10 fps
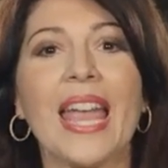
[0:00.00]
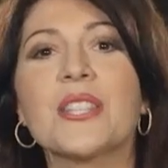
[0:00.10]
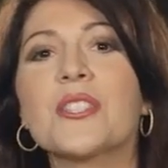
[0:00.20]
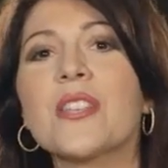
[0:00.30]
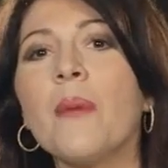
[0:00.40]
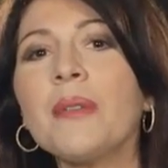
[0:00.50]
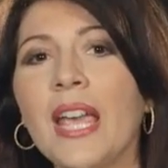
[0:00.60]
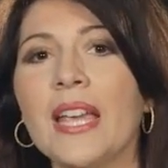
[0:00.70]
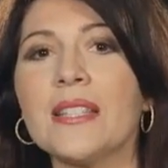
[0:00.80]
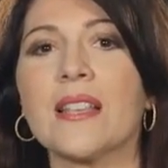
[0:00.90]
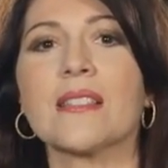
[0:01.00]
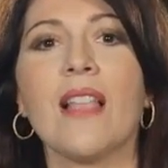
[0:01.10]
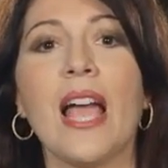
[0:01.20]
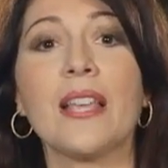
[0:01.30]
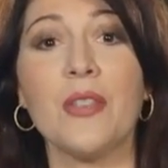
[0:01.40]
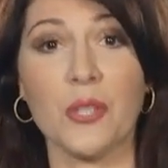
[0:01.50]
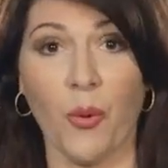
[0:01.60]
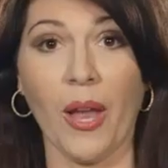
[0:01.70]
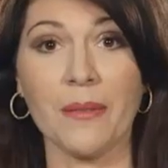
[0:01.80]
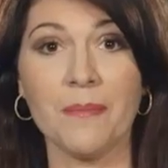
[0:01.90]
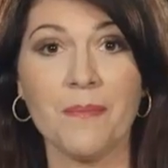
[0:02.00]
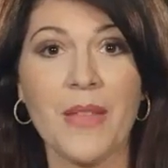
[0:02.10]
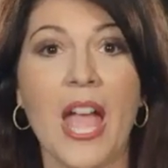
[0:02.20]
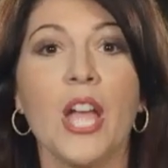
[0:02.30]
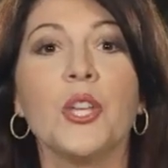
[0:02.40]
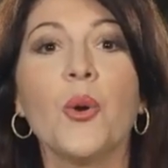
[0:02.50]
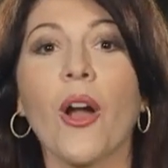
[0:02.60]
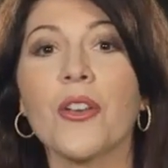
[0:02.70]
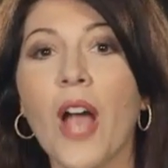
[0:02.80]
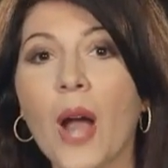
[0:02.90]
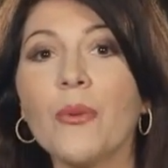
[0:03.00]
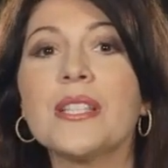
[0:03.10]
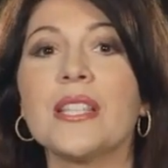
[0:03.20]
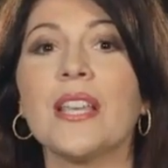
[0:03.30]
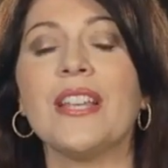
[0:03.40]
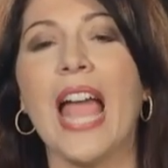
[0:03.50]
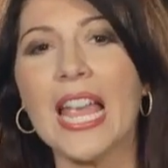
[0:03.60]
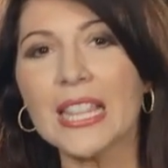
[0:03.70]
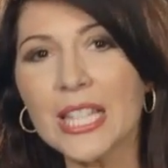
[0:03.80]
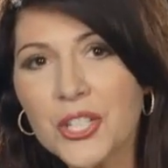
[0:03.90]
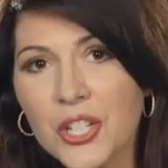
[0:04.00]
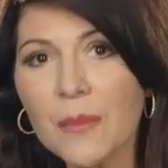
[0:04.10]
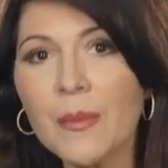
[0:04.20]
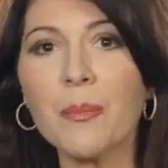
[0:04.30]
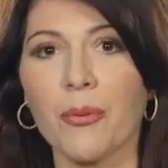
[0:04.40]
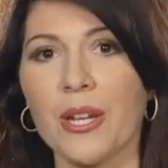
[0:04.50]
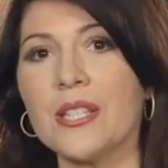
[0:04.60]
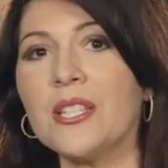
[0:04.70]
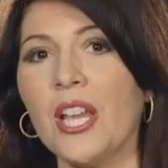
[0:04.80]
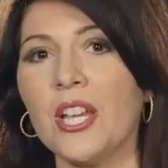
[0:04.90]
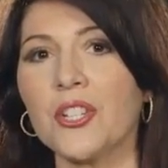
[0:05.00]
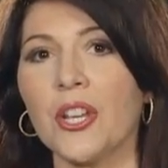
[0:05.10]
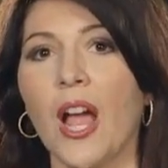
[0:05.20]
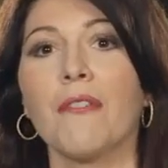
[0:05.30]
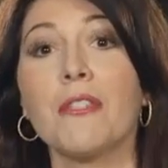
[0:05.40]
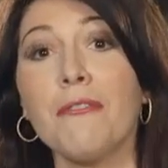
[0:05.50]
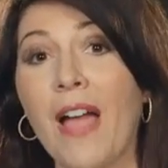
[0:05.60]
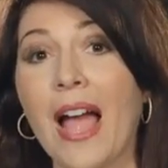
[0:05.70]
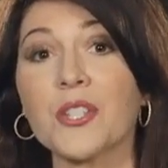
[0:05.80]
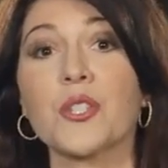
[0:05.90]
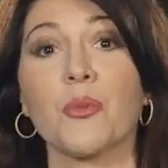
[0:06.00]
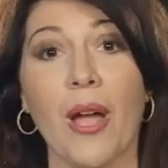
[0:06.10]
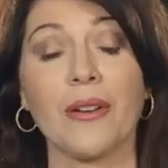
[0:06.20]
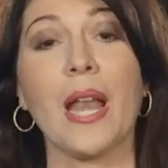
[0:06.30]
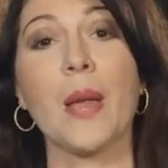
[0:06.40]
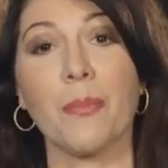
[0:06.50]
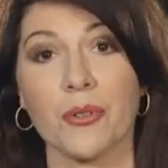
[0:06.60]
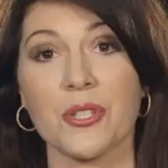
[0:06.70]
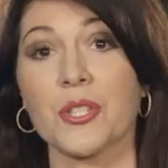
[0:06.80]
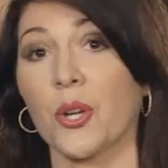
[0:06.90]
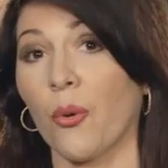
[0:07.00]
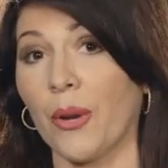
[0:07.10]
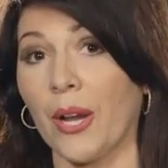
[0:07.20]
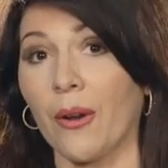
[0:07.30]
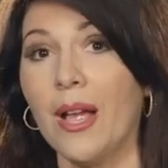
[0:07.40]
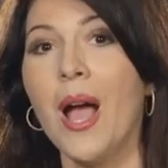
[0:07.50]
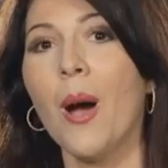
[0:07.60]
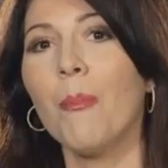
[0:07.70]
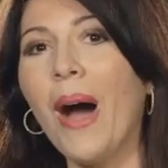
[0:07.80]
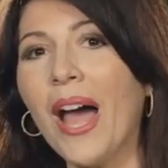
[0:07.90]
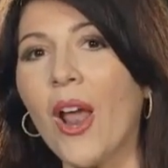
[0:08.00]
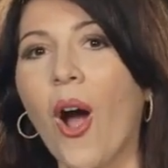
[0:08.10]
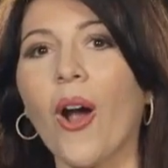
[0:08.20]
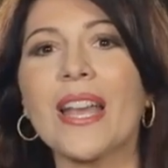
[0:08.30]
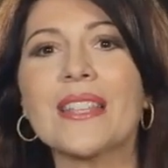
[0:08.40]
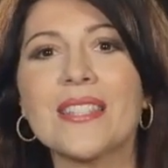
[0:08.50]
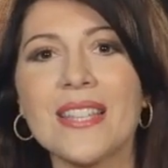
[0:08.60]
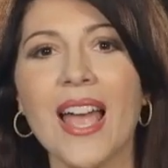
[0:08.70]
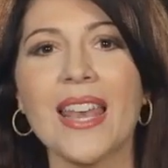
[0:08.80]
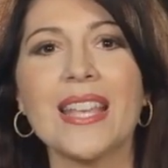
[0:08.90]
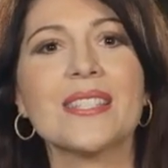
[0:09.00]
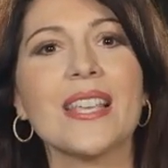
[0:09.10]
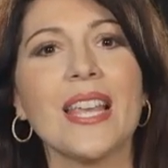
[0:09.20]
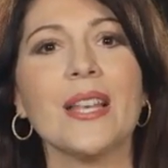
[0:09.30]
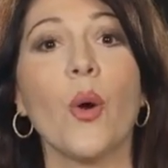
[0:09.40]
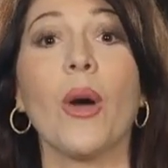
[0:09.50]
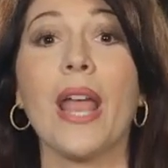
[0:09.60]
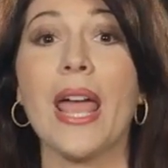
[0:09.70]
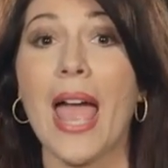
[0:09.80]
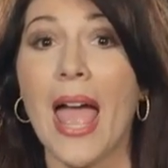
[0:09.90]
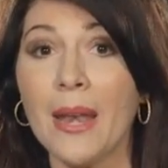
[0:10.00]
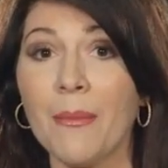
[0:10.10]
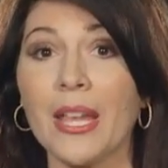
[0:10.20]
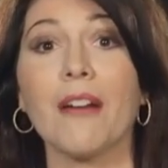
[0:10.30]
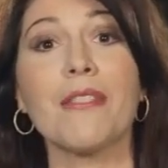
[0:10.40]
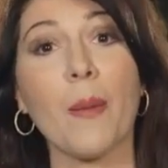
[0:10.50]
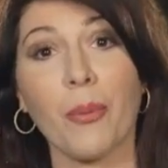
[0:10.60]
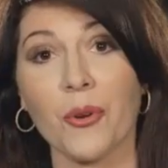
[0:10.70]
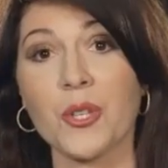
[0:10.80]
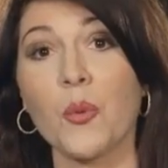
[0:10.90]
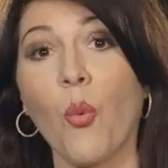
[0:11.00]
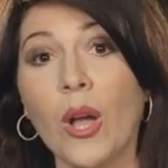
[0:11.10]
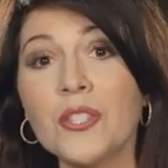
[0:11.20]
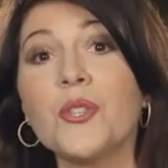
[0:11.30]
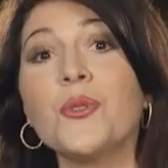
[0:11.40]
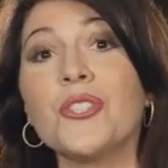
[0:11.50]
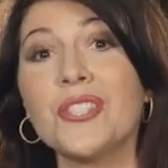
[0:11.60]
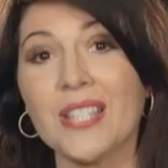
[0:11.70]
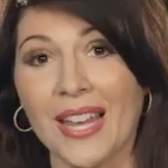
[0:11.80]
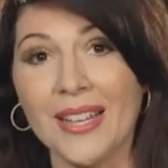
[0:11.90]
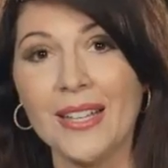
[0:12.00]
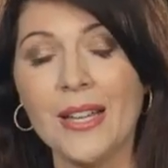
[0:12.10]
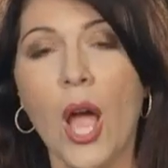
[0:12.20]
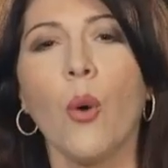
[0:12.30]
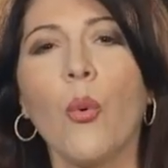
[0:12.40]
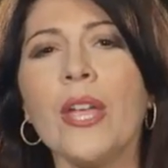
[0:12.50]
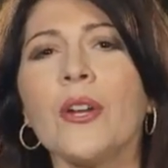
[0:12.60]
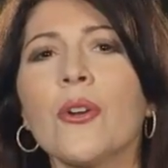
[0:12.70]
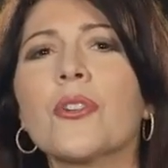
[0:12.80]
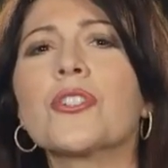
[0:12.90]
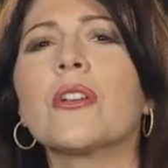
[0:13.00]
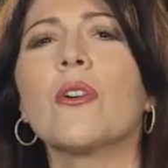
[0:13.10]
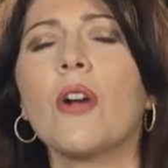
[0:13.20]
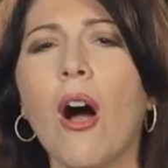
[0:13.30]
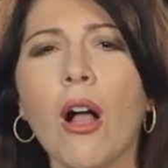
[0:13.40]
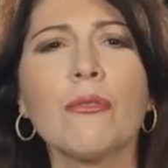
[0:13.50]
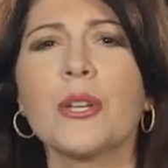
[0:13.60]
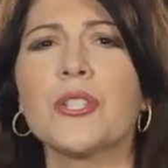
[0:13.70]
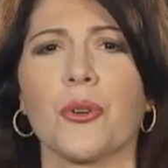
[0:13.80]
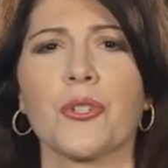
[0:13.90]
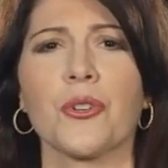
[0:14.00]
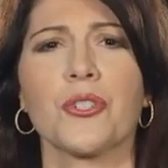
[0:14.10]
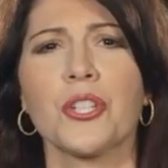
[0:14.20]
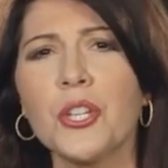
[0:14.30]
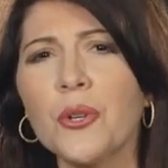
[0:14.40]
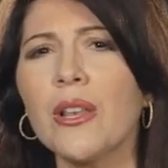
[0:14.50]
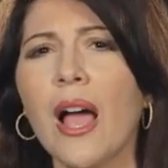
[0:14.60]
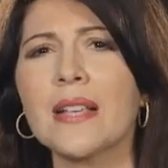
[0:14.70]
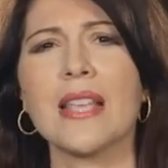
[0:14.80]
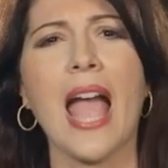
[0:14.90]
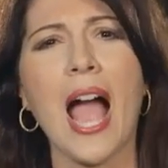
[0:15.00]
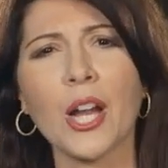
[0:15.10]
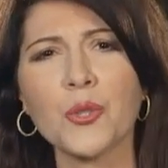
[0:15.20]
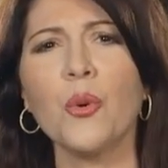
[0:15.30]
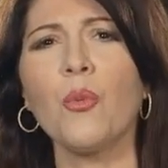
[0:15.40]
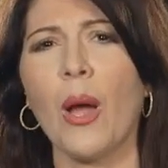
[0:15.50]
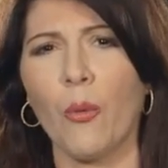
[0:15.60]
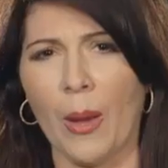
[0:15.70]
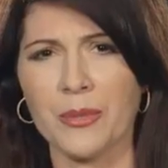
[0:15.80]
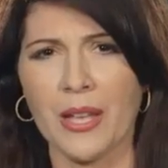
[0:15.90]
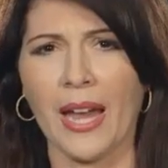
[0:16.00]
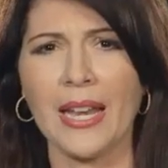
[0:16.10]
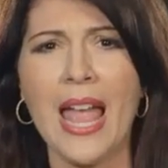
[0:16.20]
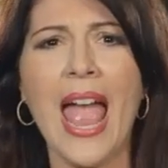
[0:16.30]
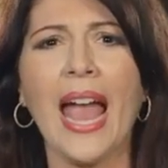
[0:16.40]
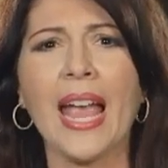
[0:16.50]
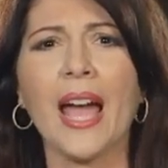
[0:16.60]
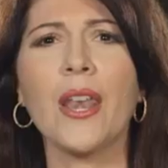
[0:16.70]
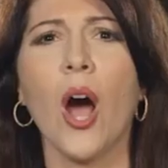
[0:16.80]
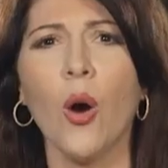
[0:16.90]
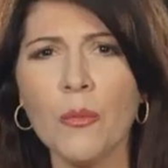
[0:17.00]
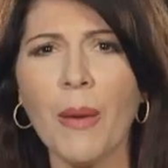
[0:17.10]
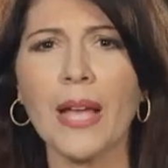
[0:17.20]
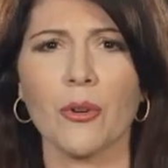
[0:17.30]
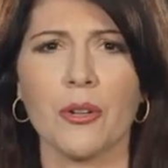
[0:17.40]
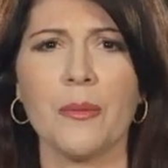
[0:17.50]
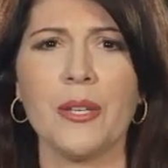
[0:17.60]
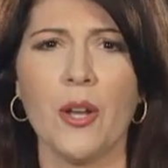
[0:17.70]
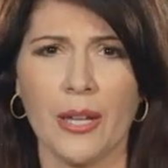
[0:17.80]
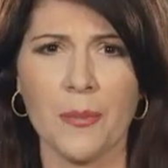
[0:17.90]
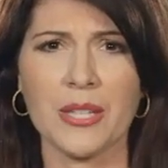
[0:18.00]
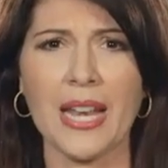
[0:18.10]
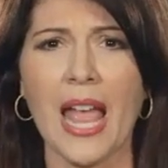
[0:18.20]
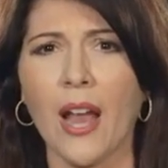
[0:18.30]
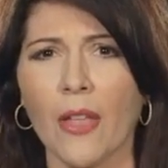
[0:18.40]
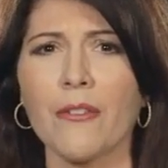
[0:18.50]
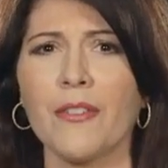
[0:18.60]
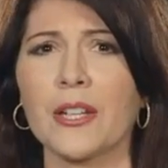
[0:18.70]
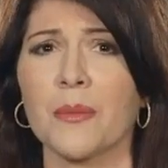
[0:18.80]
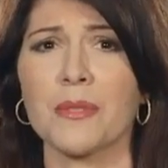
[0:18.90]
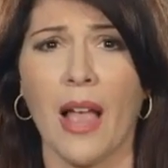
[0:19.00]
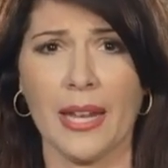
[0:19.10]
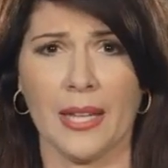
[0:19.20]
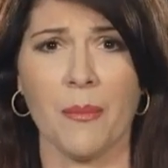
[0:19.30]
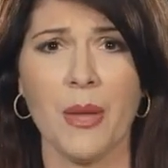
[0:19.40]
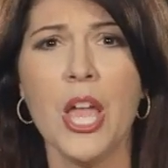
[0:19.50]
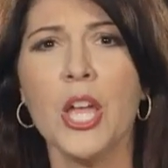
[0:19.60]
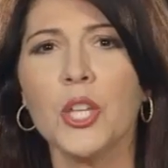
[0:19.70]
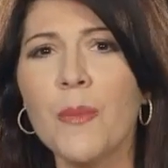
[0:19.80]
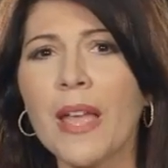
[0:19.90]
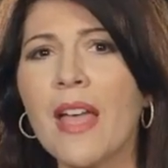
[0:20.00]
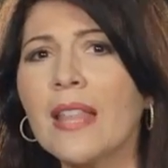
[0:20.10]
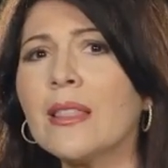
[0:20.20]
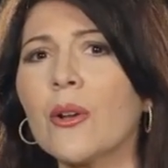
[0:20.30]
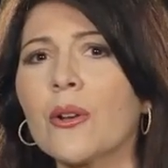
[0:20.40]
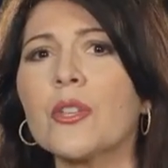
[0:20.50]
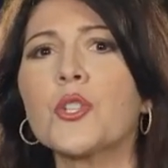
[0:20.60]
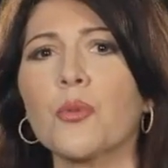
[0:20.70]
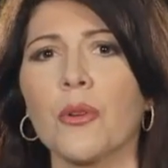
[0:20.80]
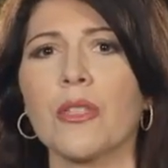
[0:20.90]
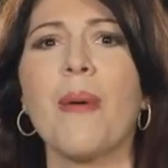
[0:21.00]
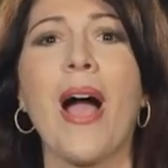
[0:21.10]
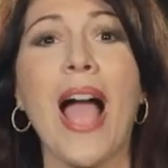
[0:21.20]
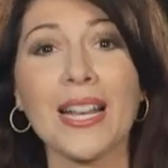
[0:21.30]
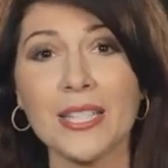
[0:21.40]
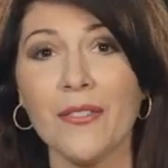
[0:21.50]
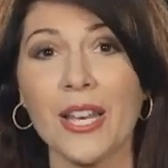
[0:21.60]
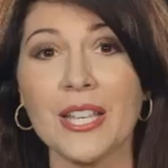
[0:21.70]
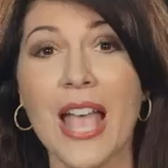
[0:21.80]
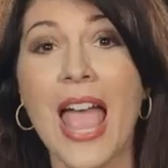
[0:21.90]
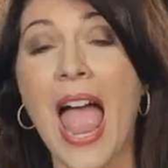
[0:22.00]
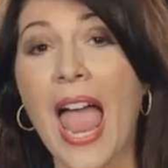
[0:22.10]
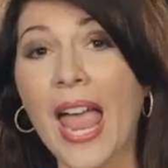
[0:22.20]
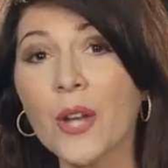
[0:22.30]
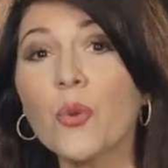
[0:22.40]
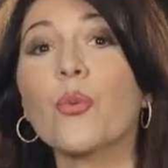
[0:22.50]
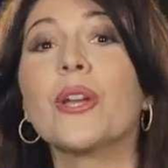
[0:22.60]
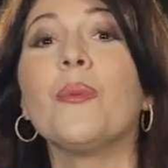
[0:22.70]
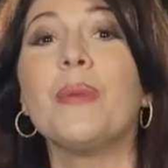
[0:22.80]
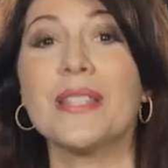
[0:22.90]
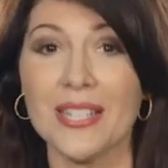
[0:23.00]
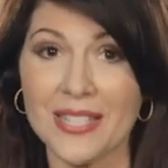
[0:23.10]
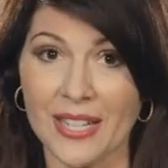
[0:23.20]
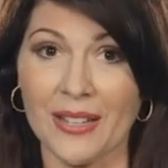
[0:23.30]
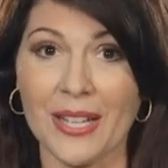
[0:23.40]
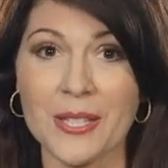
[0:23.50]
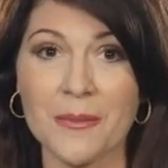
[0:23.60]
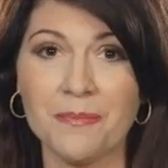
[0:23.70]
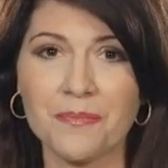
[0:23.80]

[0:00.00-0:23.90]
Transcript: In some cases like this one, you are not receiving a legitimate presentation of the facts surrounding a person's career, but are instead seeing what an enemy of that person wants you to see. We encourage all researchers to utilize the actual website and owned by Lord Lier Gibson and other victims like him. You may then learn the truth about activities and real business dealings.